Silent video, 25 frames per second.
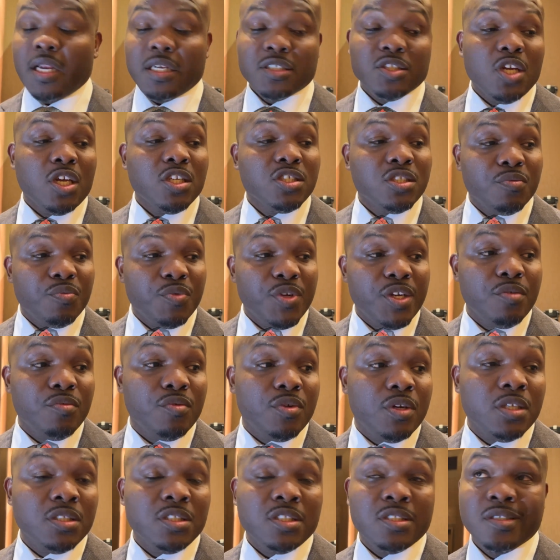I saw some ring
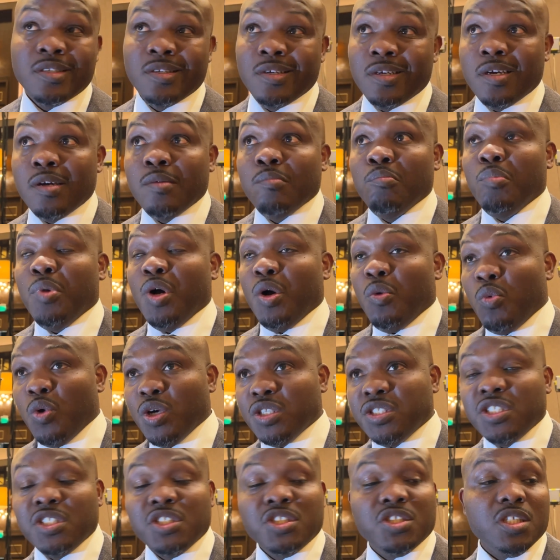rust, but
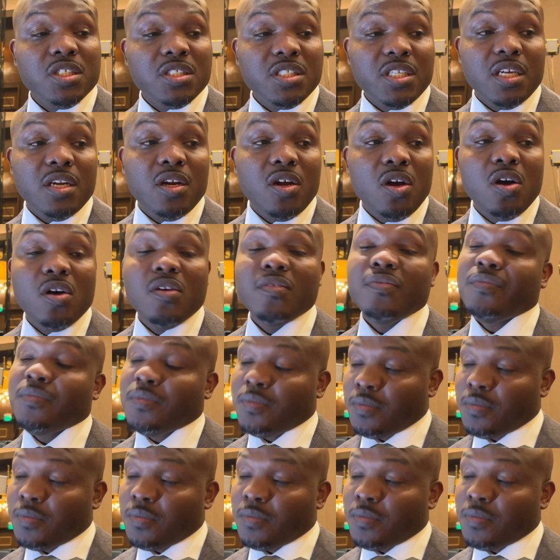once he shook that off,